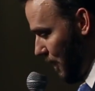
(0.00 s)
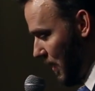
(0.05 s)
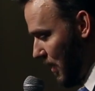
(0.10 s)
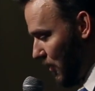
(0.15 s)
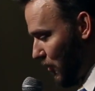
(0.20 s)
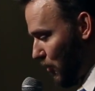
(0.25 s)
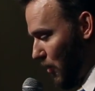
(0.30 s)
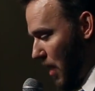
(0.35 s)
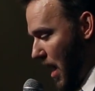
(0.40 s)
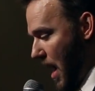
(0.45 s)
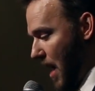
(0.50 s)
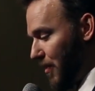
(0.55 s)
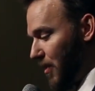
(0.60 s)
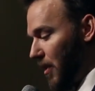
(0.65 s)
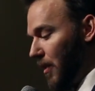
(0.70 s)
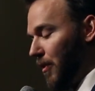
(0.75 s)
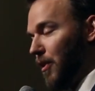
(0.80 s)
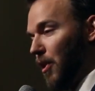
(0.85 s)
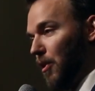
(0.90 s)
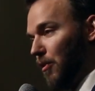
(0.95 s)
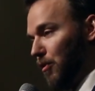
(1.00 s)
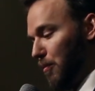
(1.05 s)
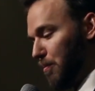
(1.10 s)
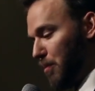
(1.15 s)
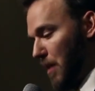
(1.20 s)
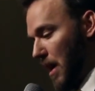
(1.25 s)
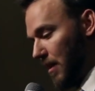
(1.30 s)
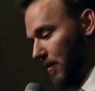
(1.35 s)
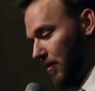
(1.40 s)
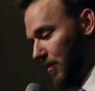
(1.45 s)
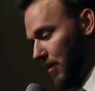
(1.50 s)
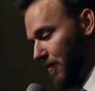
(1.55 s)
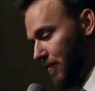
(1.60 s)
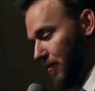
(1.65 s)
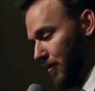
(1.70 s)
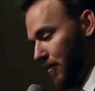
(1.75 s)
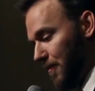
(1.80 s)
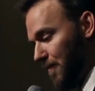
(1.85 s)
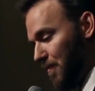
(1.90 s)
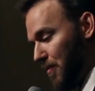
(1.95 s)
his wrath on those who practice
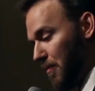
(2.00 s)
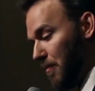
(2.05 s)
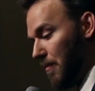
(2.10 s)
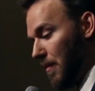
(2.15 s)
evil.